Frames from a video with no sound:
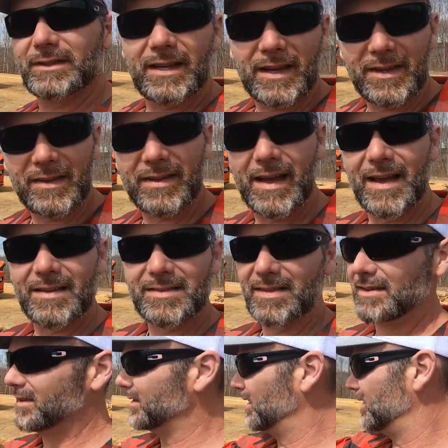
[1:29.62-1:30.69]
we'll take you guys
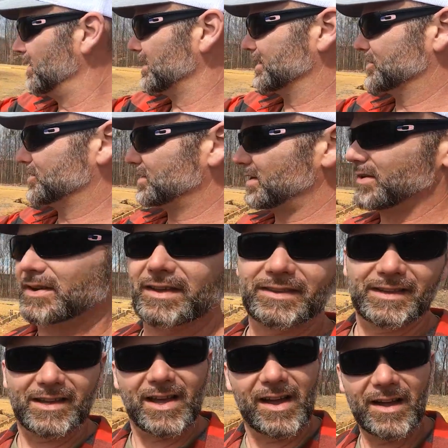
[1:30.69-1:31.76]
along and show you.
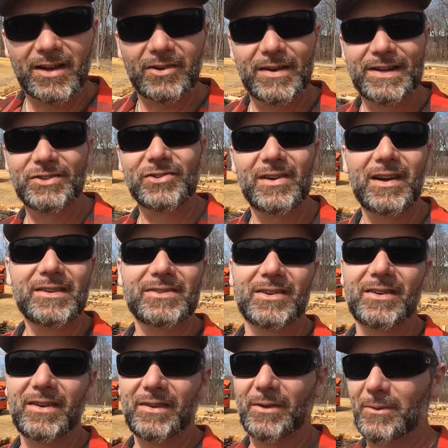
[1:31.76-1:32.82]
The concrete trucks
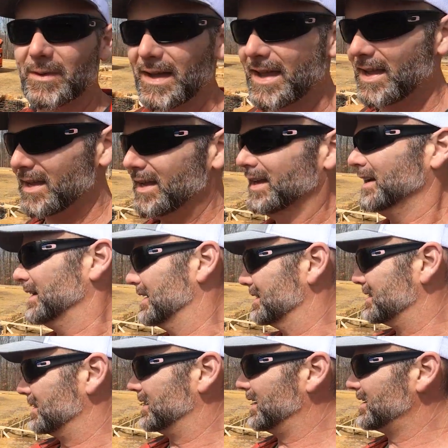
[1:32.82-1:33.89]
are on the way, and
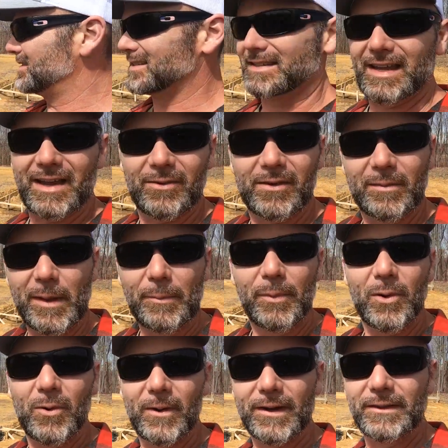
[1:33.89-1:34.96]
today's the day we're gonna be
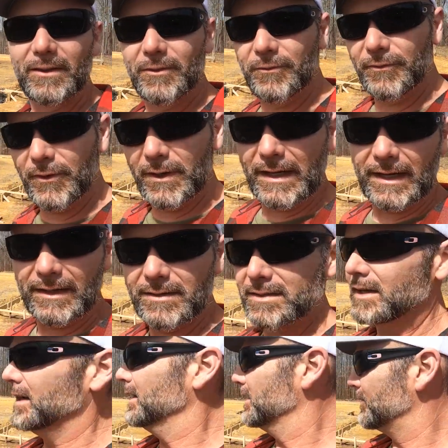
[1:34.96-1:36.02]
pouring the footings
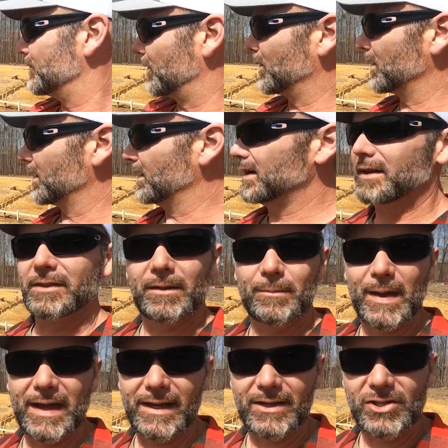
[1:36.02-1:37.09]
for the
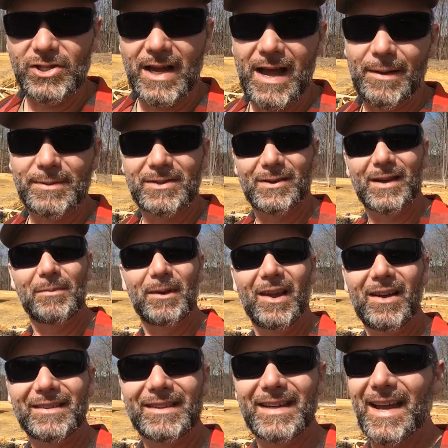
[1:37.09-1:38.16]
Mega Shop. So come
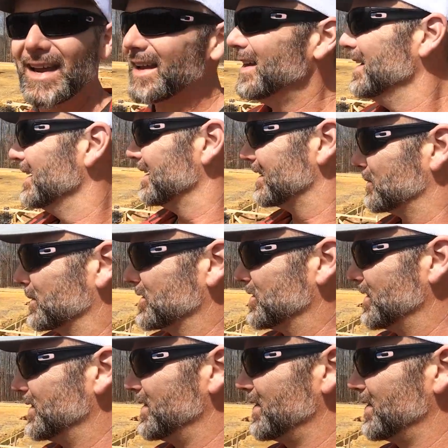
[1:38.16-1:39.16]
along today as we show